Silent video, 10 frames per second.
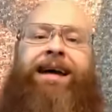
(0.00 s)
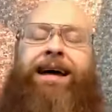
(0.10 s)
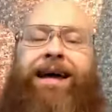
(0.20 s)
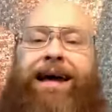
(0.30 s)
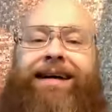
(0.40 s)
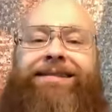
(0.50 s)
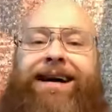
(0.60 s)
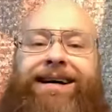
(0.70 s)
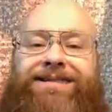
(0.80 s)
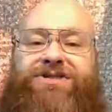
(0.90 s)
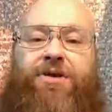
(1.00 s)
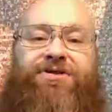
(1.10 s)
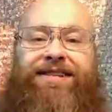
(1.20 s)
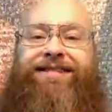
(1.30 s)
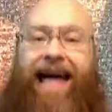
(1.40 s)
And, uh, and so
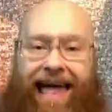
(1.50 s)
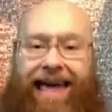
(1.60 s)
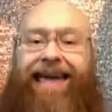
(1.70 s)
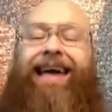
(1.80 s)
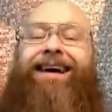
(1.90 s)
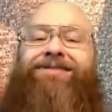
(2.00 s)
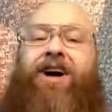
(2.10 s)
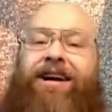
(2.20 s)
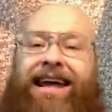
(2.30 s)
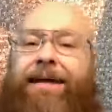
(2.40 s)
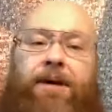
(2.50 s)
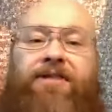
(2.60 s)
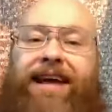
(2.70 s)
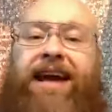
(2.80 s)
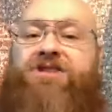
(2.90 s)
today, talking about
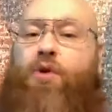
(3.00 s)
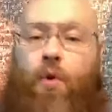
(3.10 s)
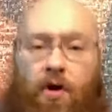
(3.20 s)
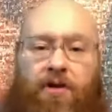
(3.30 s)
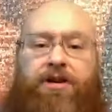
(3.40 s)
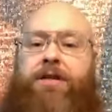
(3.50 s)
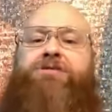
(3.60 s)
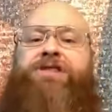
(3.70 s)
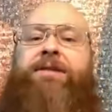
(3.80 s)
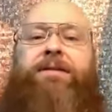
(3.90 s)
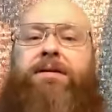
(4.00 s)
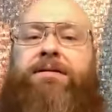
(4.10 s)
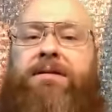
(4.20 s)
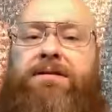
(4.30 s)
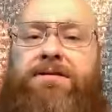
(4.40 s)
the extra oil, using the,
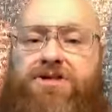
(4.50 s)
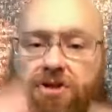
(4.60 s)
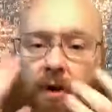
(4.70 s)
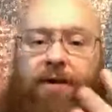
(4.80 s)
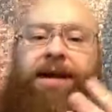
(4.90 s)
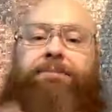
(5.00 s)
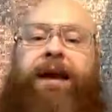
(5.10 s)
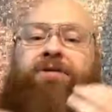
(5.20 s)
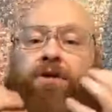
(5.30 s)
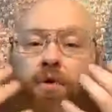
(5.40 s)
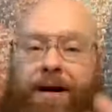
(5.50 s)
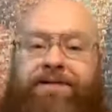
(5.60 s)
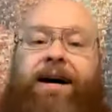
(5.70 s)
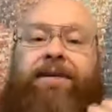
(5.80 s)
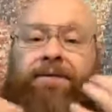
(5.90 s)
the, the, story in Matthew
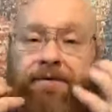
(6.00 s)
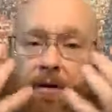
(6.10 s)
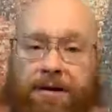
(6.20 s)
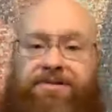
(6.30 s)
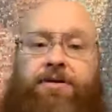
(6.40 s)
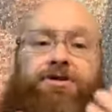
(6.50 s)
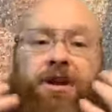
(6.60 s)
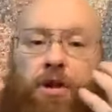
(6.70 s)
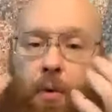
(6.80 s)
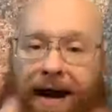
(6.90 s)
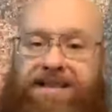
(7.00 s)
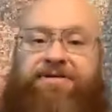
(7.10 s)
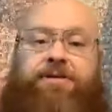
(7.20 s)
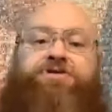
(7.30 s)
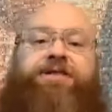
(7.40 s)
25, the foolish virgin, the wise
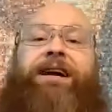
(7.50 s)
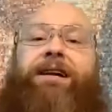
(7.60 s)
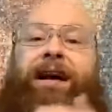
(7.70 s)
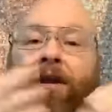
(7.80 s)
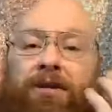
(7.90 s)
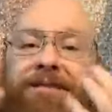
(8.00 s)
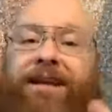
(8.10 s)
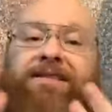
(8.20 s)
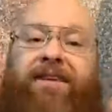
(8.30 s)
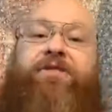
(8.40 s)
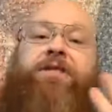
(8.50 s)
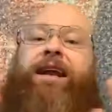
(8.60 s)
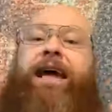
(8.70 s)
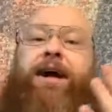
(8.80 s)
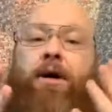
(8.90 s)
virgin, I, I looked at it different than I
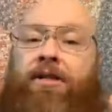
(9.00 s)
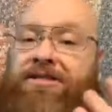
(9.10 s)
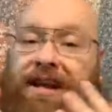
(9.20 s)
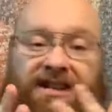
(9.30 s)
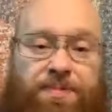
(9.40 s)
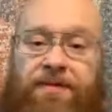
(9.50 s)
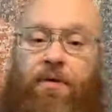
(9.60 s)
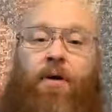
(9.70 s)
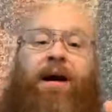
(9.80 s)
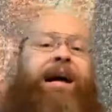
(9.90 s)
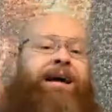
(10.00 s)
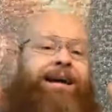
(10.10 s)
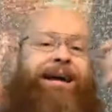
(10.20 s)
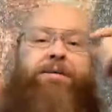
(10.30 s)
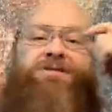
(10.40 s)
had all the times before.
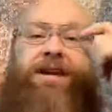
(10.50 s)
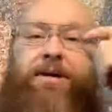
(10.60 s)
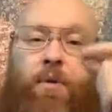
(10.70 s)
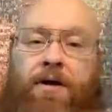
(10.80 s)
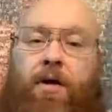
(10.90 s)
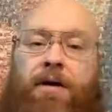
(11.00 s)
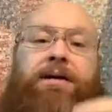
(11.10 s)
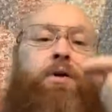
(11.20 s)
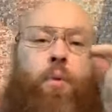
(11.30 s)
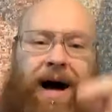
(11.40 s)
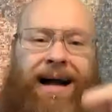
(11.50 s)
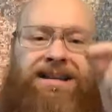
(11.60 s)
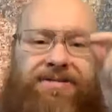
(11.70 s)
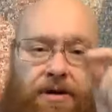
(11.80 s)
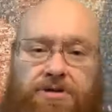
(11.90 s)
And I was like, well, Lord, the wise
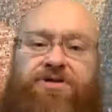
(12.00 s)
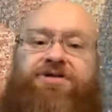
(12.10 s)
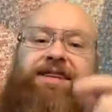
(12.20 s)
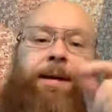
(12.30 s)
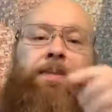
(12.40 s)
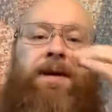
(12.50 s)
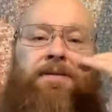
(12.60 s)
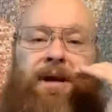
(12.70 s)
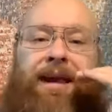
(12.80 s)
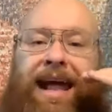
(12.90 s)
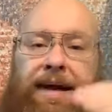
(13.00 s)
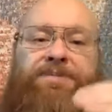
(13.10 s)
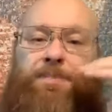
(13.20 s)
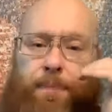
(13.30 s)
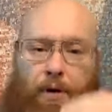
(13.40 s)
virgins had the, the lamps
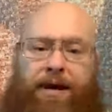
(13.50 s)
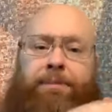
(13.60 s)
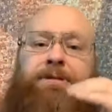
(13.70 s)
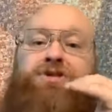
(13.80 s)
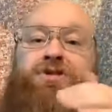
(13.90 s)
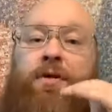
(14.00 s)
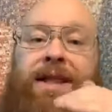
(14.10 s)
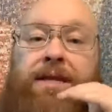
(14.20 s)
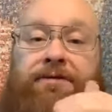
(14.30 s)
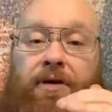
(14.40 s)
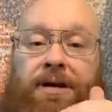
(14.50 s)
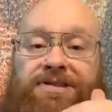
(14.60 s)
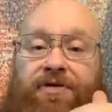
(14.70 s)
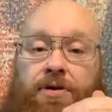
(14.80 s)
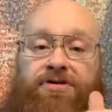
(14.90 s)
burning, but so did the foolish
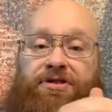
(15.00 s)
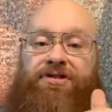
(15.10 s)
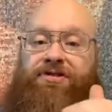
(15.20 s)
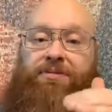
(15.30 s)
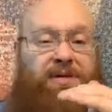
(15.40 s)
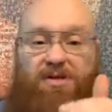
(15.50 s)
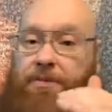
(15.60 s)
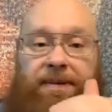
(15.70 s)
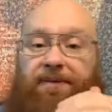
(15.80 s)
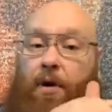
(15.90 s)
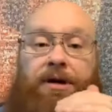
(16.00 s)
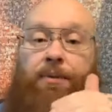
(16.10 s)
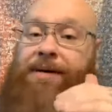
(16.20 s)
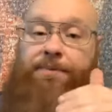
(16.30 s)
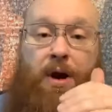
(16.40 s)
virgins. So before you
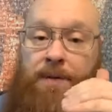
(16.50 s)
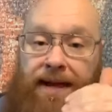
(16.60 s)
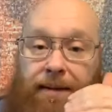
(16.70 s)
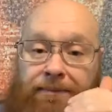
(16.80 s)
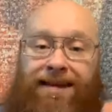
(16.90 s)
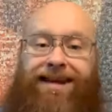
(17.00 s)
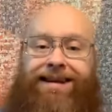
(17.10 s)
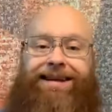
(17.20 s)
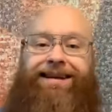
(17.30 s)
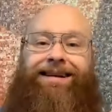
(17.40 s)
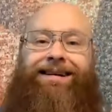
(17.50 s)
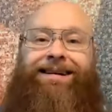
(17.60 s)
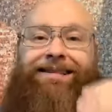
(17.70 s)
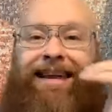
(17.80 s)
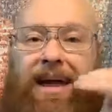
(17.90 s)
rebuke them,
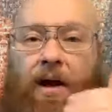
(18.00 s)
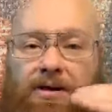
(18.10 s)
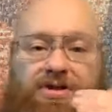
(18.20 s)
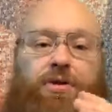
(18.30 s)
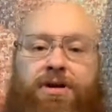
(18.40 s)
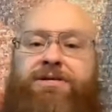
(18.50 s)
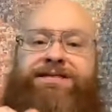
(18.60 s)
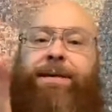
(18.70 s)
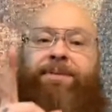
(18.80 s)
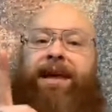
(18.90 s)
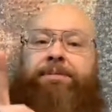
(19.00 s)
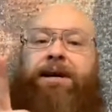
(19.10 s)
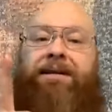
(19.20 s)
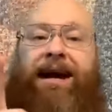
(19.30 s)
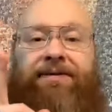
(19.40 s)
they also knew something
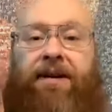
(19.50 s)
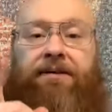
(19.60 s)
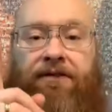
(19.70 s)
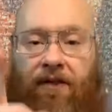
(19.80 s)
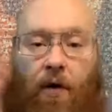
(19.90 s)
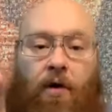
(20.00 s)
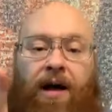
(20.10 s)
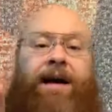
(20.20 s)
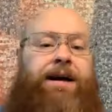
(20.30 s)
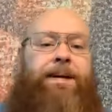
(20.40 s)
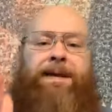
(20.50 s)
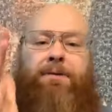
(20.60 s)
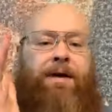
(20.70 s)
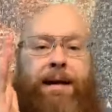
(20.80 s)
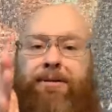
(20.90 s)
about having full, and they
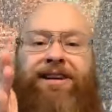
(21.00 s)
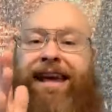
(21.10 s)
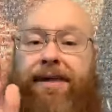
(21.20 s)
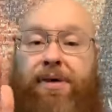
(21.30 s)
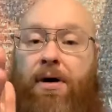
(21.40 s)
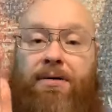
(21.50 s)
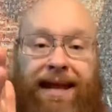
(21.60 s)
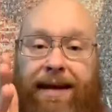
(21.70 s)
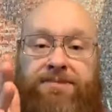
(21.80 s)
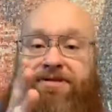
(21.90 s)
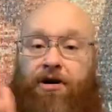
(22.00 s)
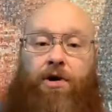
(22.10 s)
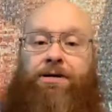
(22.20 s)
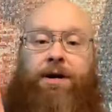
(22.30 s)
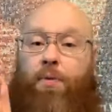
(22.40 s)
were able to get their lamps
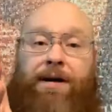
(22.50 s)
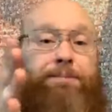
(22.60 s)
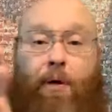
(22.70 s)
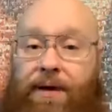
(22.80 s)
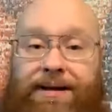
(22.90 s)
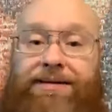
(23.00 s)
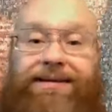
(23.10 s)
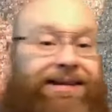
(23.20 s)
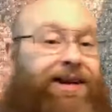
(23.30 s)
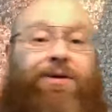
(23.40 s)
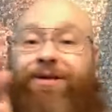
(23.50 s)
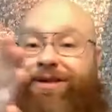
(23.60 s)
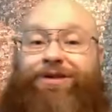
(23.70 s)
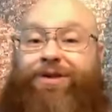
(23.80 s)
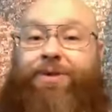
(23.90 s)
full. At one point, you know, the,
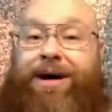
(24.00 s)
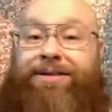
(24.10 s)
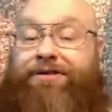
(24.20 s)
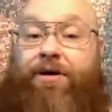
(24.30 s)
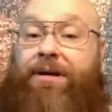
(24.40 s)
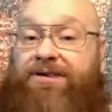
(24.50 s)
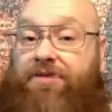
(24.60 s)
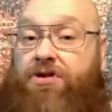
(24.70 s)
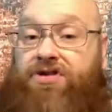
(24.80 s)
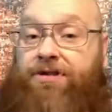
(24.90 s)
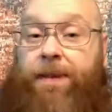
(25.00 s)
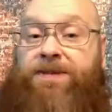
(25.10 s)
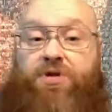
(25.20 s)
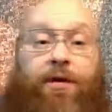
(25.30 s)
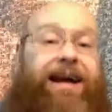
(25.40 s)
the, the foolish virgins in the
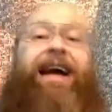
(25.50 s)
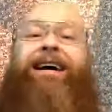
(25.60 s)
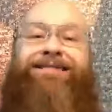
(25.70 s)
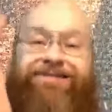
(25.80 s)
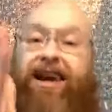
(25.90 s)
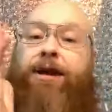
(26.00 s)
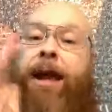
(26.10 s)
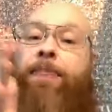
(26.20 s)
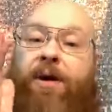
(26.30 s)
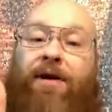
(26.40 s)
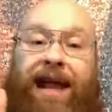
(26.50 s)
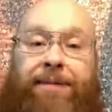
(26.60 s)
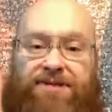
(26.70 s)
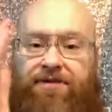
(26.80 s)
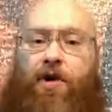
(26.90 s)
story did get their
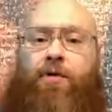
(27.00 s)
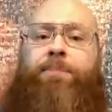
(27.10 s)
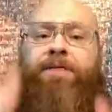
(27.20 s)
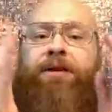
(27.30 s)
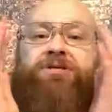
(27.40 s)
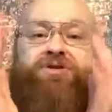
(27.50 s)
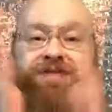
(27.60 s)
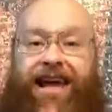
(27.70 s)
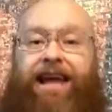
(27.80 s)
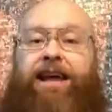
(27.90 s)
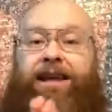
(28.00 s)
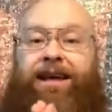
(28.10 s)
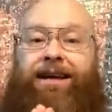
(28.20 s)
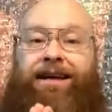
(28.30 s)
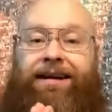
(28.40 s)
lamps full, but their sin
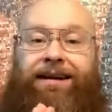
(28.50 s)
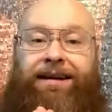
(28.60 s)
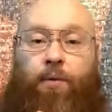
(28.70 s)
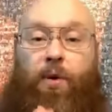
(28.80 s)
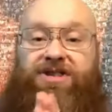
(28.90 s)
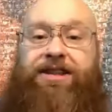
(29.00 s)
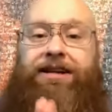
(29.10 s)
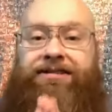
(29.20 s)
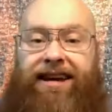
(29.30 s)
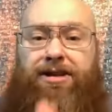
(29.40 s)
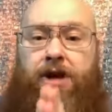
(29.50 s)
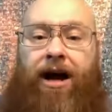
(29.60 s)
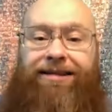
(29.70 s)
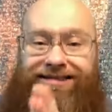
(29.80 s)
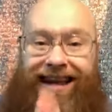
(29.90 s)
was they did
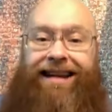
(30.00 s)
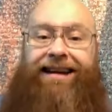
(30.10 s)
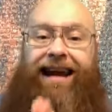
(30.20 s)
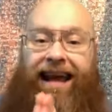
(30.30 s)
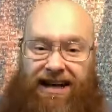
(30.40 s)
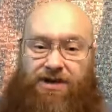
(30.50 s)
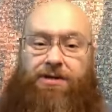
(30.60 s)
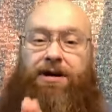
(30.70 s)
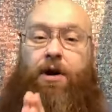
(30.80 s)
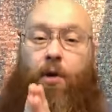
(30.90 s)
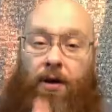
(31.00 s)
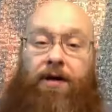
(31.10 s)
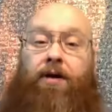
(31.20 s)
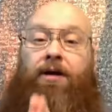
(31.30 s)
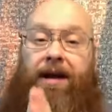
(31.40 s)
not take extra
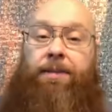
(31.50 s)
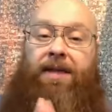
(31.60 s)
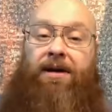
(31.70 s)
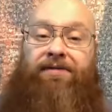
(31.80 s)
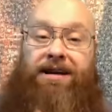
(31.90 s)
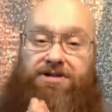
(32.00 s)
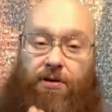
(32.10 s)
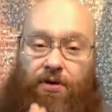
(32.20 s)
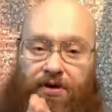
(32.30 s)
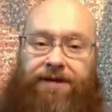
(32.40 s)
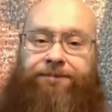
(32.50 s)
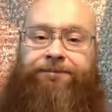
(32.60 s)
oil in their vessels.